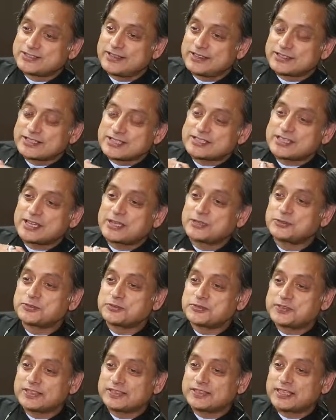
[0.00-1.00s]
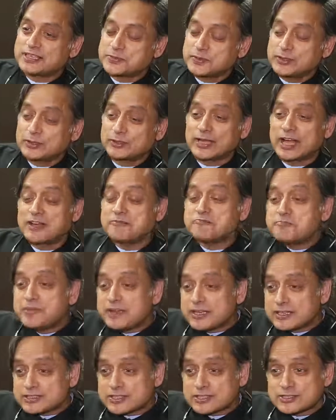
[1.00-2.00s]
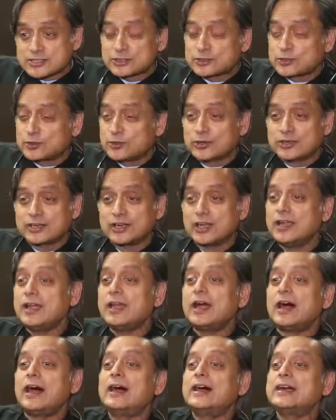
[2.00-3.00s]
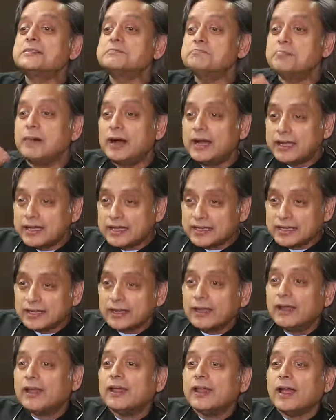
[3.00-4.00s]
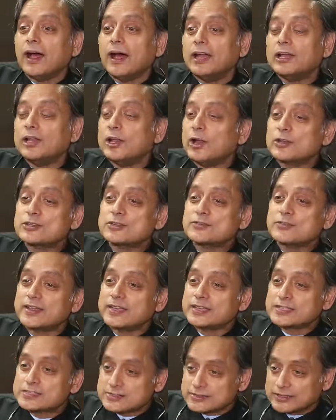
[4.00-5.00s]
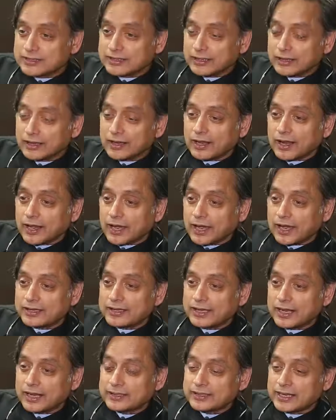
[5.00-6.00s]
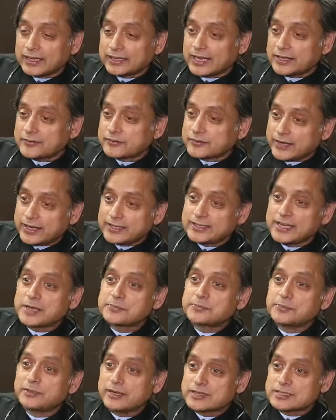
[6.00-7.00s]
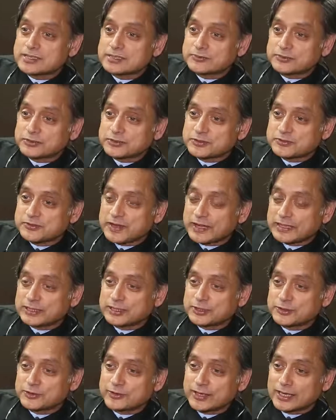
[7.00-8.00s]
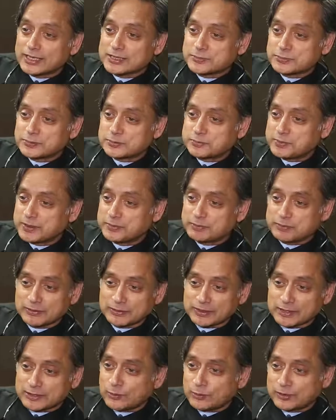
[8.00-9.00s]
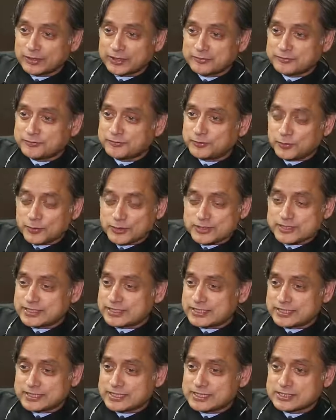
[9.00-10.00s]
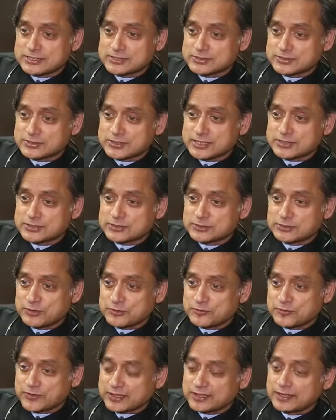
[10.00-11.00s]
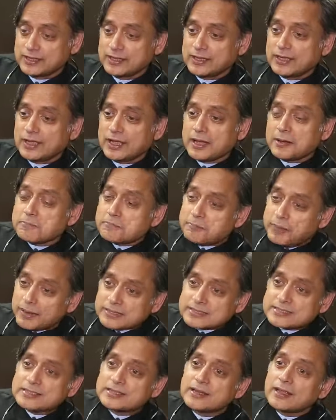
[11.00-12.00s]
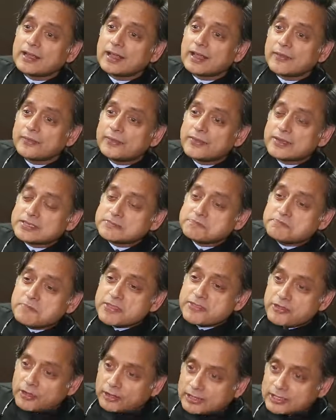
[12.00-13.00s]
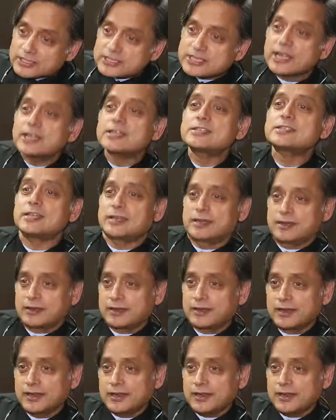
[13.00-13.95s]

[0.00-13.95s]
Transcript: in Rajasthan who feel that way. Look, I've been to Chittor. I admire a lot of the history, and I have great admiration for the valor of the Rajput people and all they've fought, and it's terrific. But this mythologizing